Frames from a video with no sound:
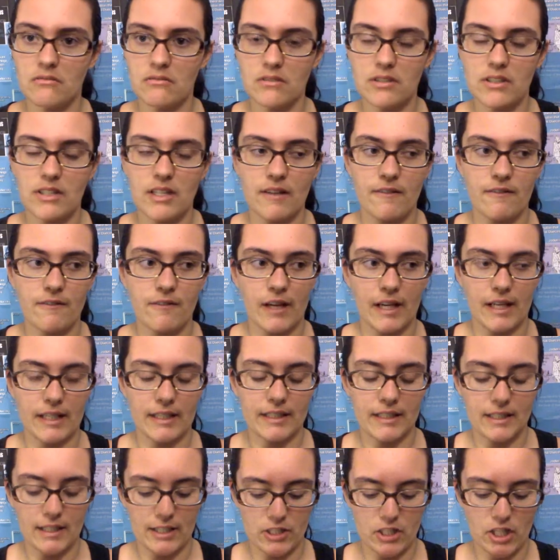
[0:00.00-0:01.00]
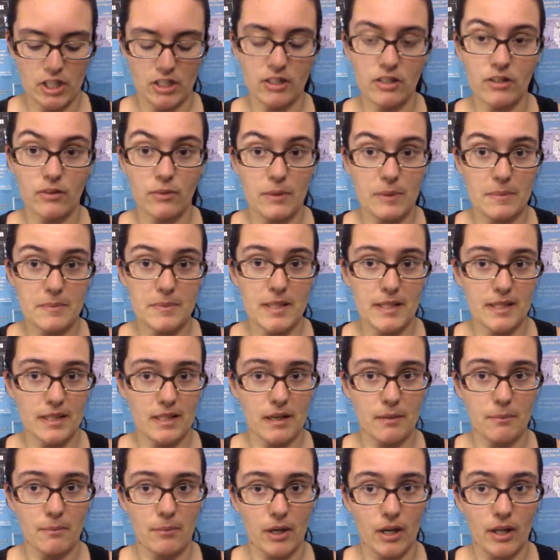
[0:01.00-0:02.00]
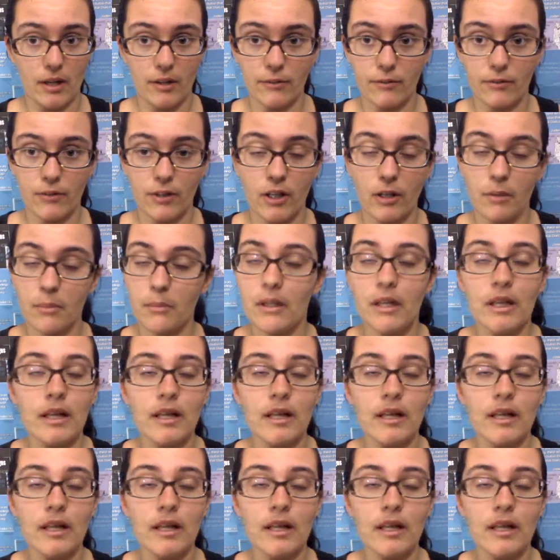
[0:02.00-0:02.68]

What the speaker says: Didn't find it. I checked on the website that I bought it from.